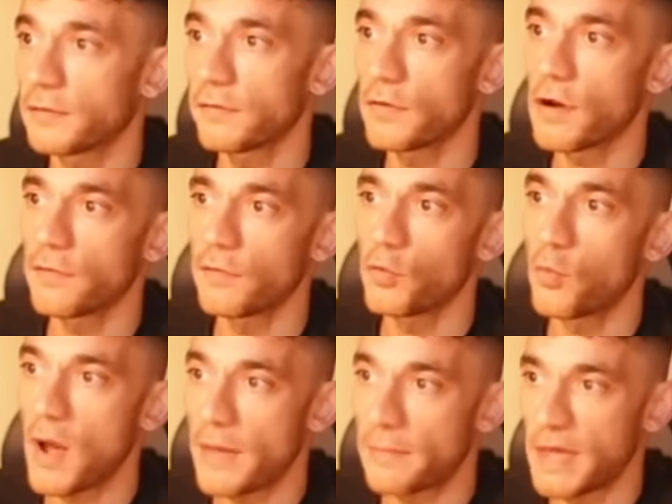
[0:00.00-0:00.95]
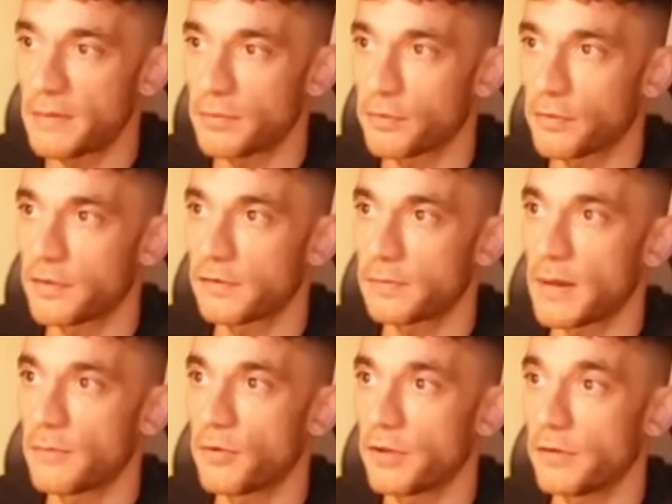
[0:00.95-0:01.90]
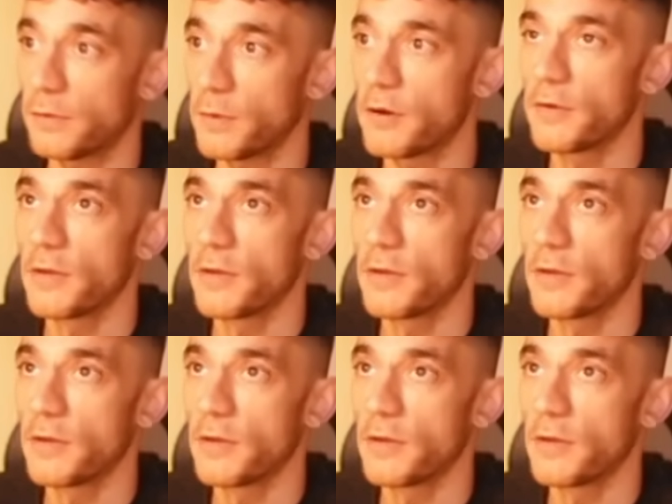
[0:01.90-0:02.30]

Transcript: So they've got a full white paper on this bad boy as well.